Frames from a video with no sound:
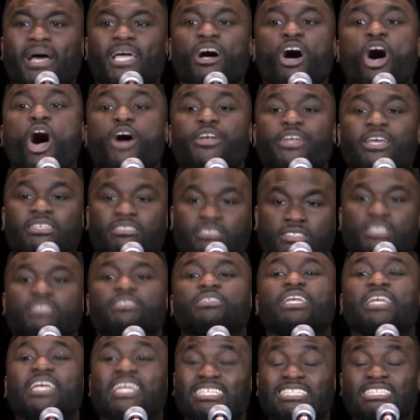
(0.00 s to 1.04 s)
my hardest
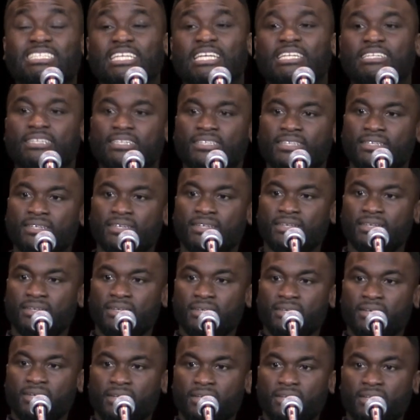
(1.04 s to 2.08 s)
to listen,
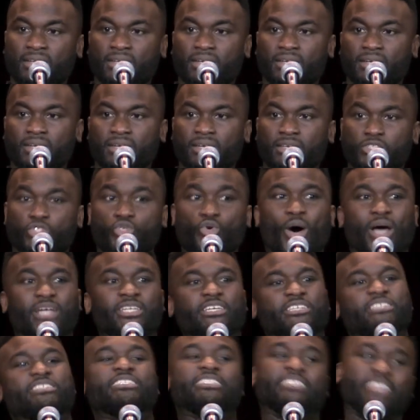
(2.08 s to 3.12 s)
to
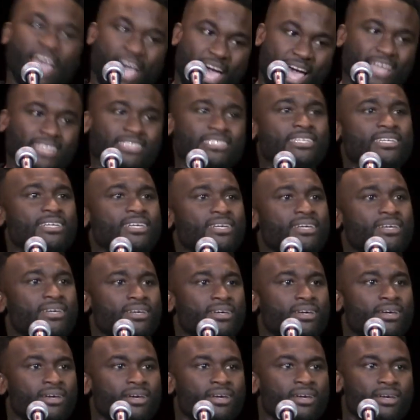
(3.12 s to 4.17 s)
understand,
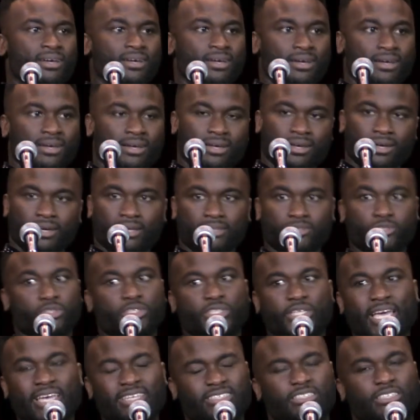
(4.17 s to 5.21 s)
to
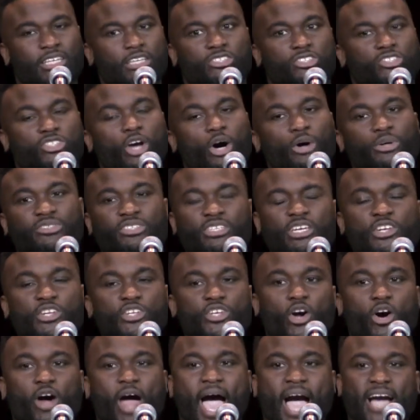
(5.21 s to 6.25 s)
taste the salt in
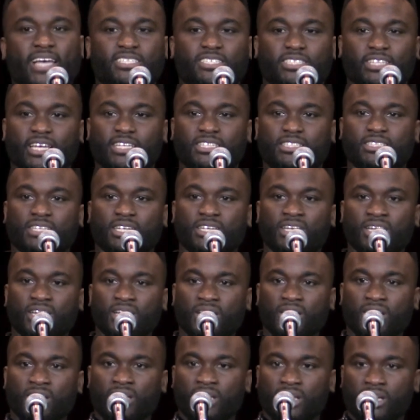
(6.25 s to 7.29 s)
your accent.
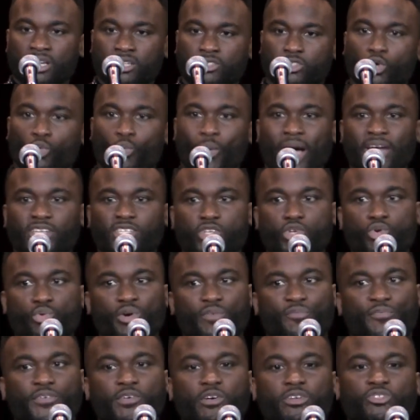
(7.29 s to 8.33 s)
So why do you
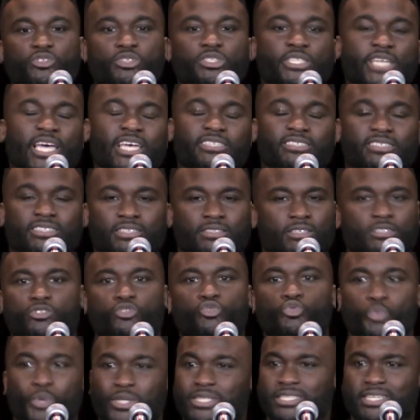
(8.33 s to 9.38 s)
refuse to taste the
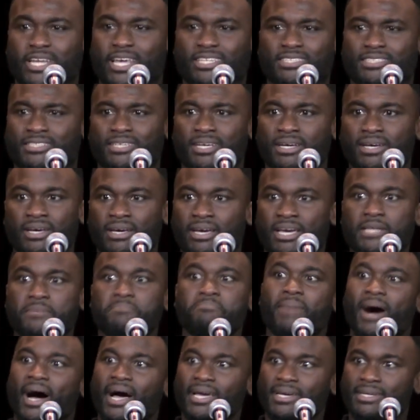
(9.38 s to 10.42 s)
sweetness
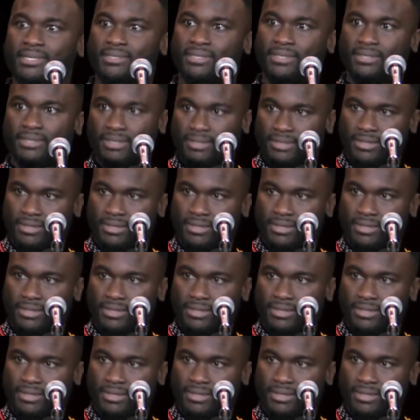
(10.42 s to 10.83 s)
in mine?